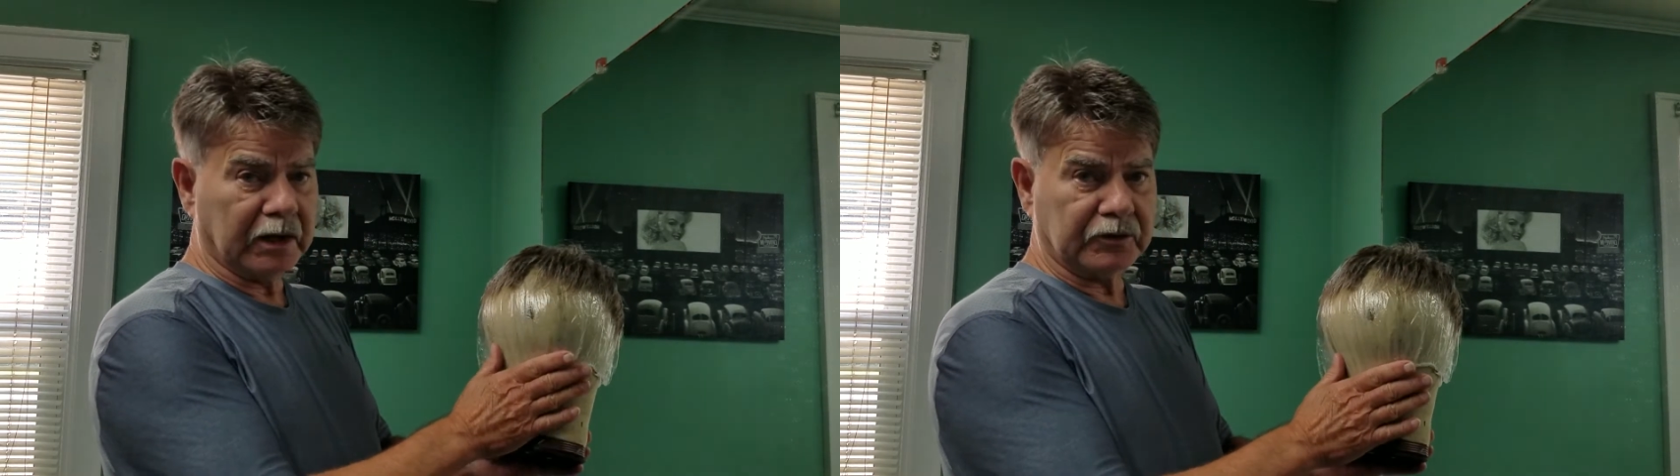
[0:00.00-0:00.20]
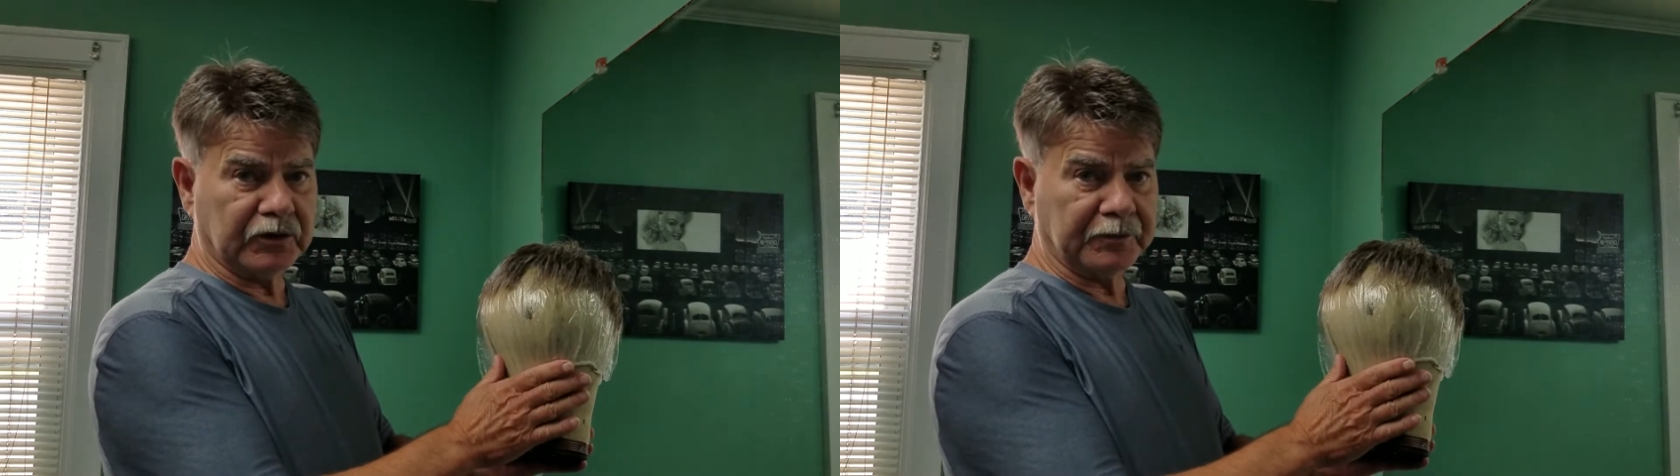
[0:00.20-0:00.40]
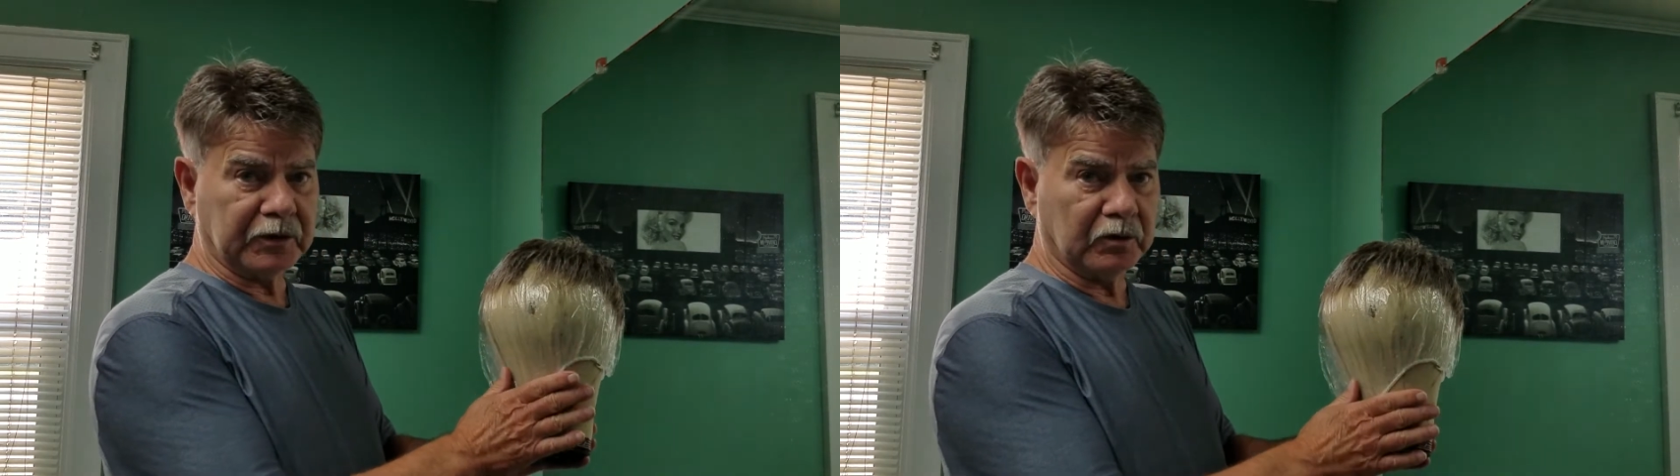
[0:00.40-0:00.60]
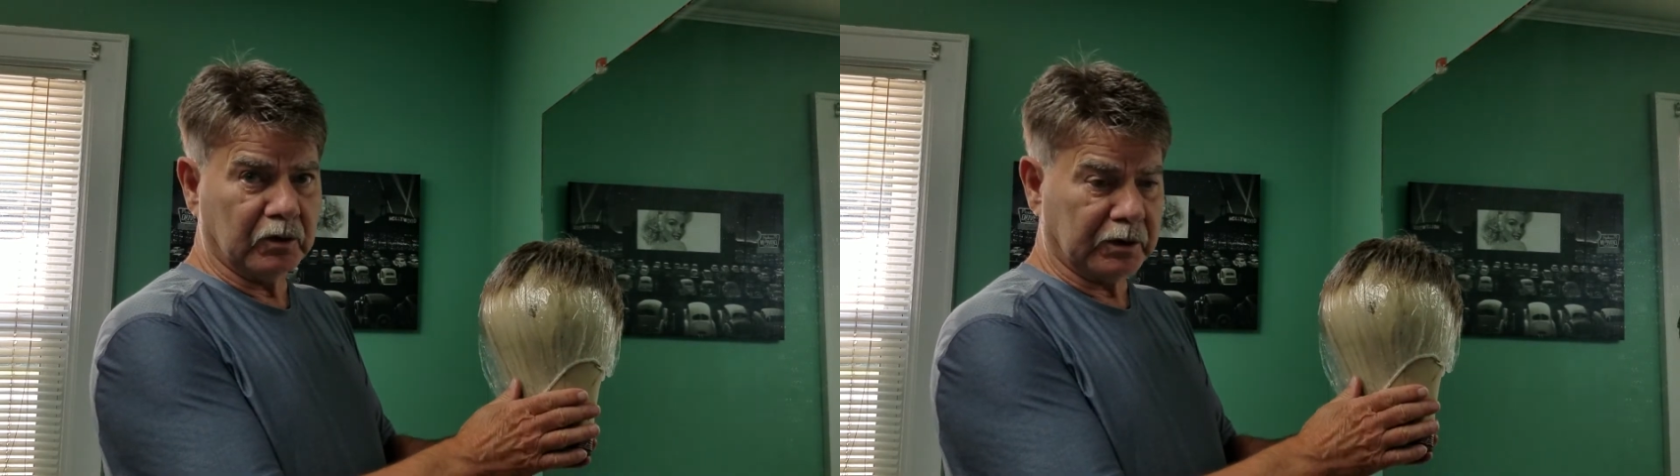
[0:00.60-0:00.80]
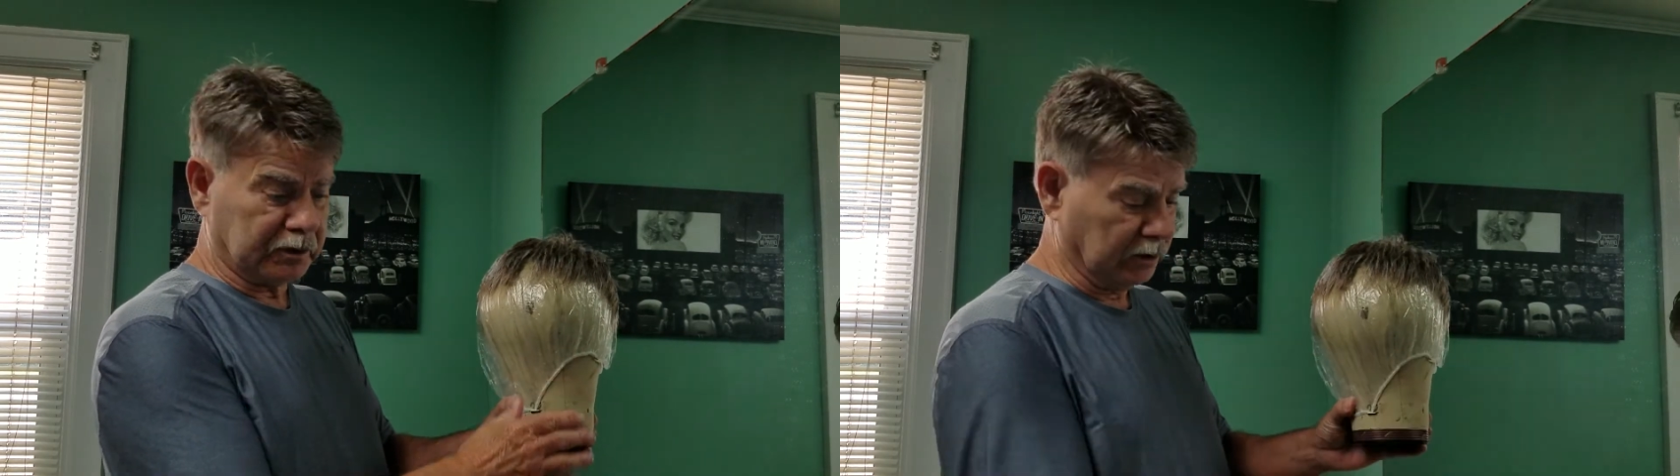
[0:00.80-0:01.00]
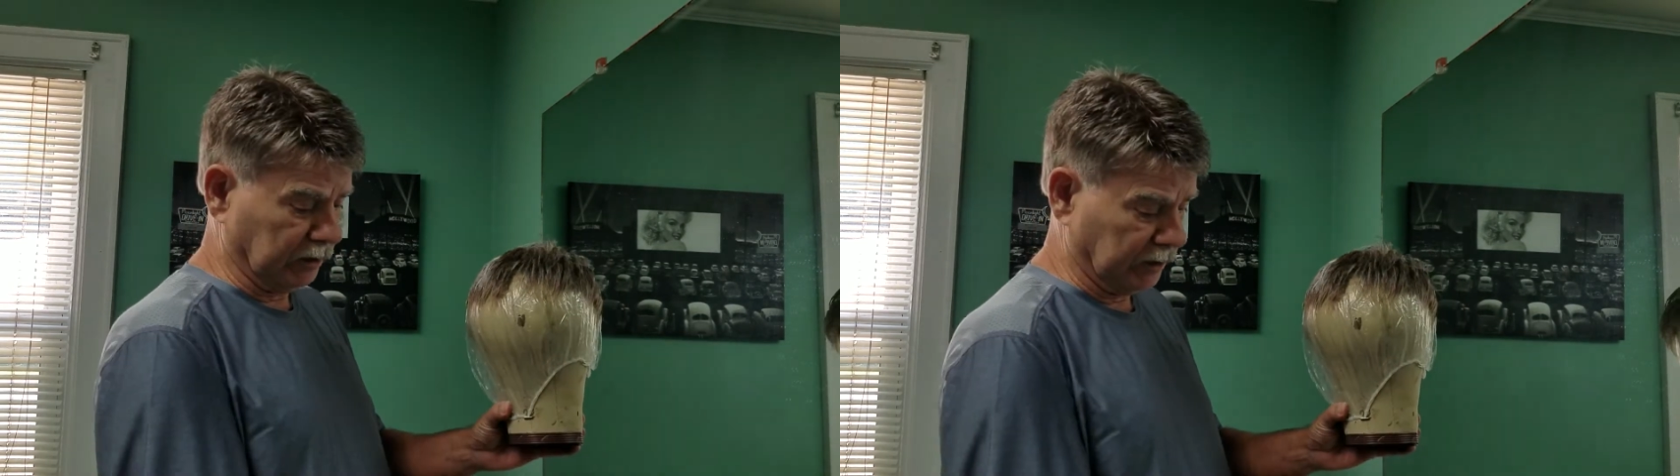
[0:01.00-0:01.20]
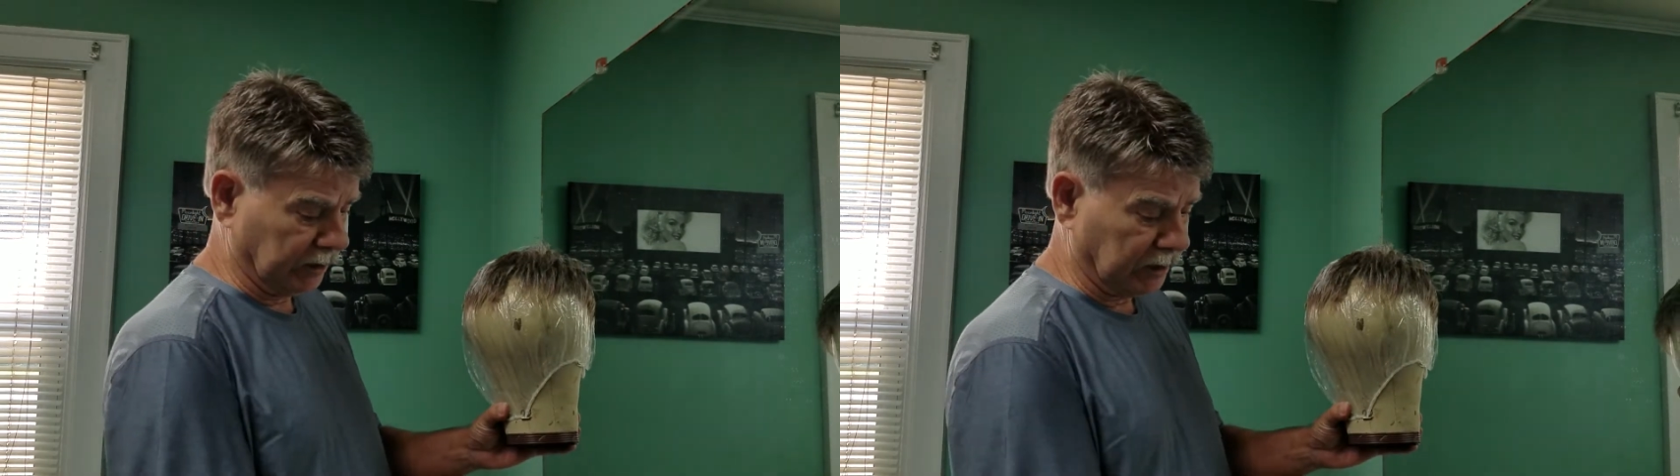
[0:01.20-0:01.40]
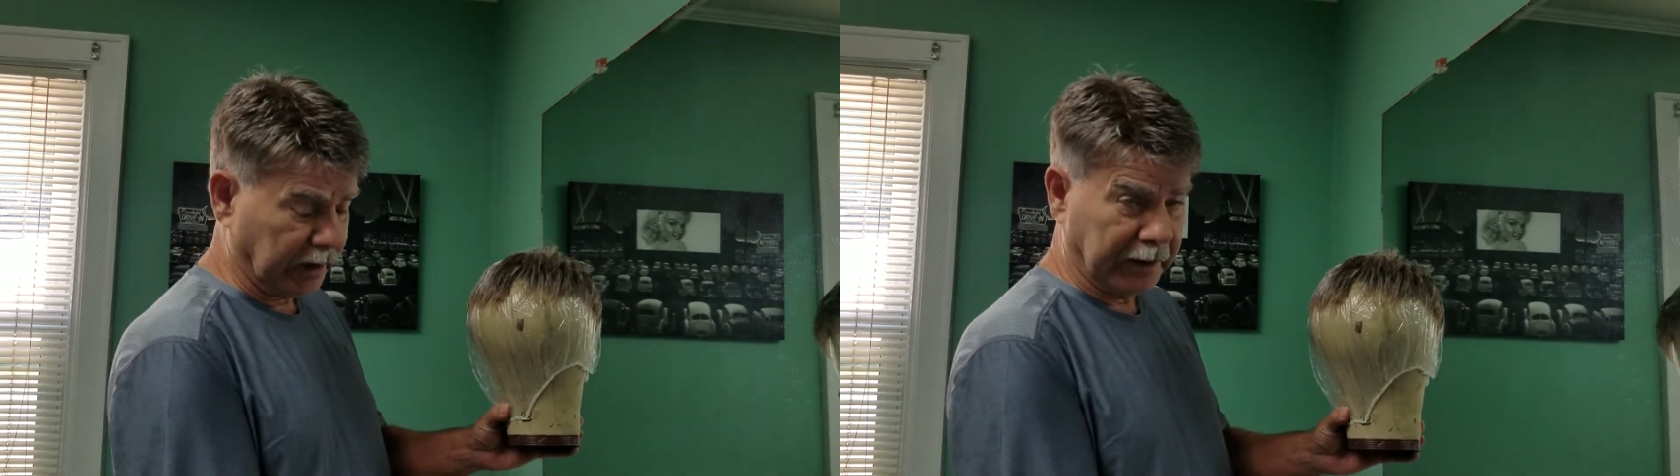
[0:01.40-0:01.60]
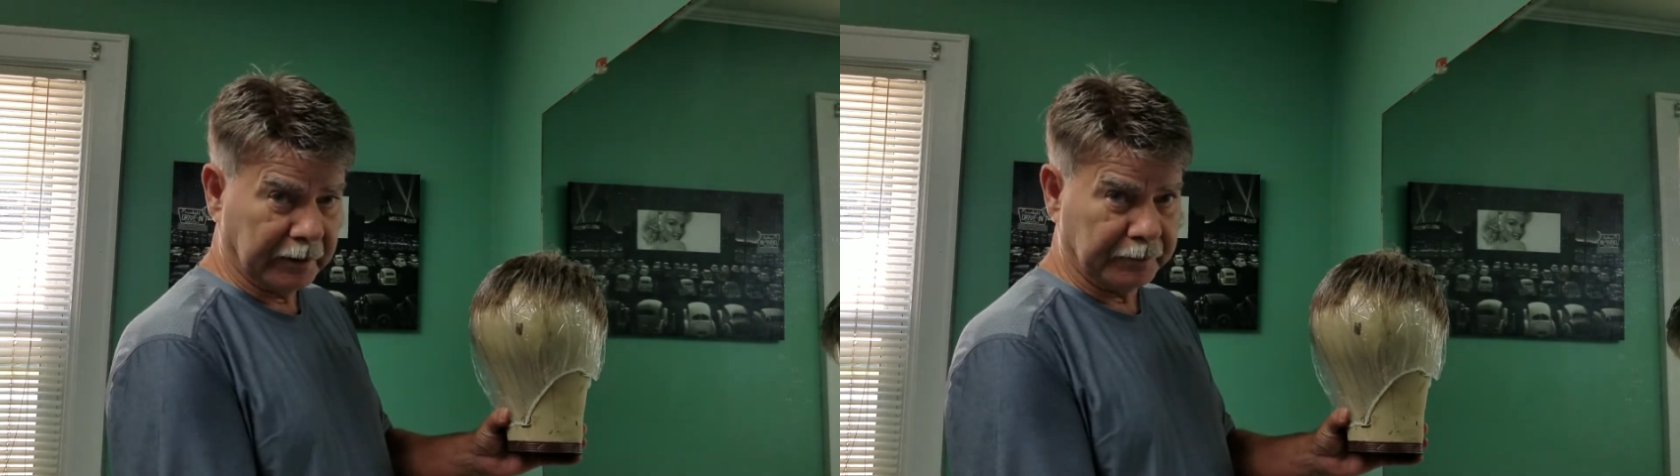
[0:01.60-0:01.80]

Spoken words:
something to work on, and a clamp.